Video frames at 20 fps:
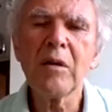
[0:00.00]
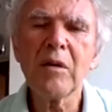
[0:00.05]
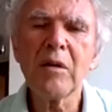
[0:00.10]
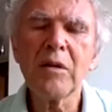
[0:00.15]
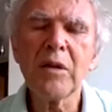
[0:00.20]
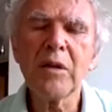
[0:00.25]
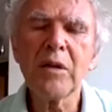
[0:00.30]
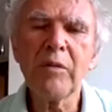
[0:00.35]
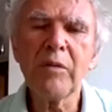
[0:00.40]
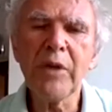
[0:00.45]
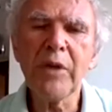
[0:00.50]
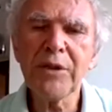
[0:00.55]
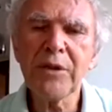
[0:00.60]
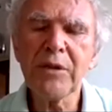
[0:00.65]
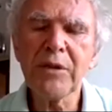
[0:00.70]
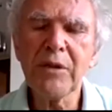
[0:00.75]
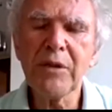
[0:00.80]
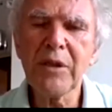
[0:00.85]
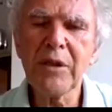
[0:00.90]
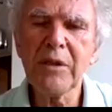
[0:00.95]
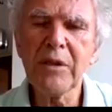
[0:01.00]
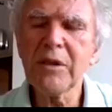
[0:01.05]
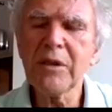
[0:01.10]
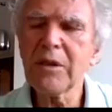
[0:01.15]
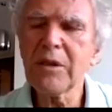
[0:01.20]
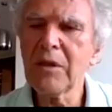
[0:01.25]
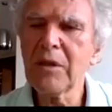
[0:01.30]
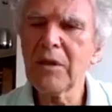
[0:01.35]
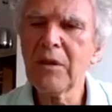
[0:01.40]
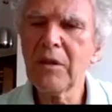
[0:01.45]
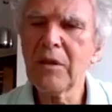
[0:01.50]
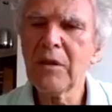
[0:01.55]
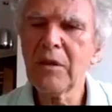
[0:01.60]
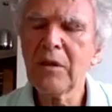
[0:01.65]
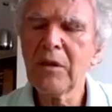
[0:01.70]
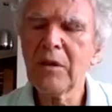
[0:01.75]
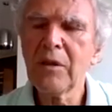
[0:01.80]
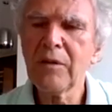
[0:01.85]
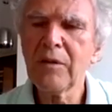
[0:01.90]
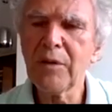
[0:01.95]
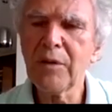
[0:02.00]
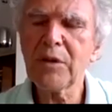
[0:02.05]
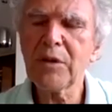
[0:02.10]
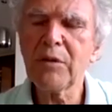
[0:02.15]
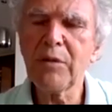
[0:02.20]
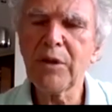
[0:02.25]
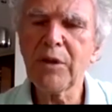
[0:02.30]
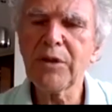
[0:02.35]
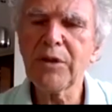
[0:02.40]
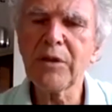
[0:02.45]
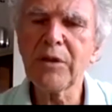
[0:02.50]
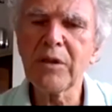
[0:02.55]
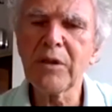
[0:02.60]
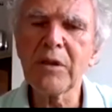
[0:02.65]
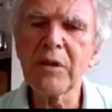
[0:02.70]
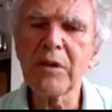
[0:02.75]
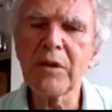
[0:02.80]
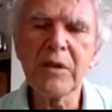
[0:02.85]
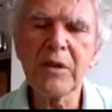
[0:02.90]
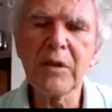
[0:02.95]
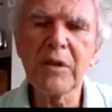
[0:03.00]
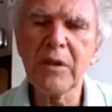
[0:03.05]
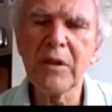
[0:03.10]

question is, first question is,